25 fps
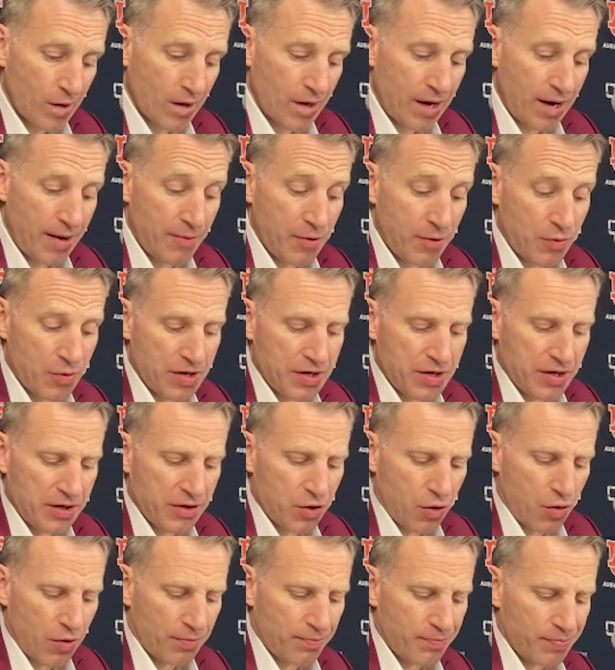Yeah, I mean, we
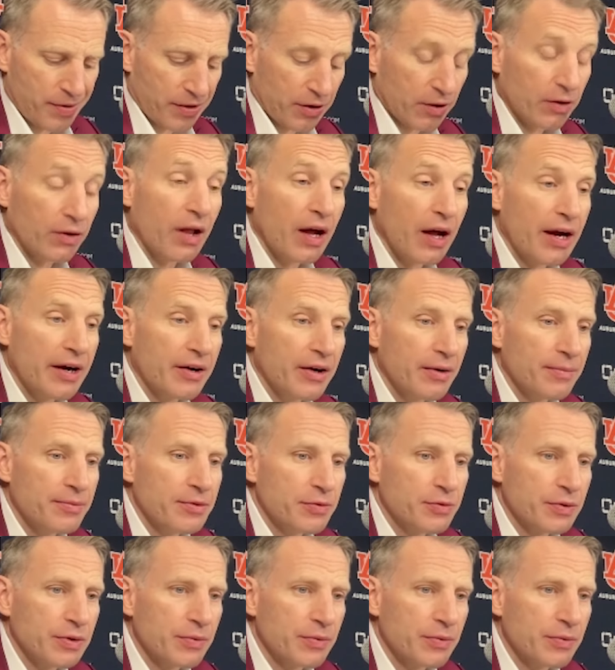did go with bigger lineups.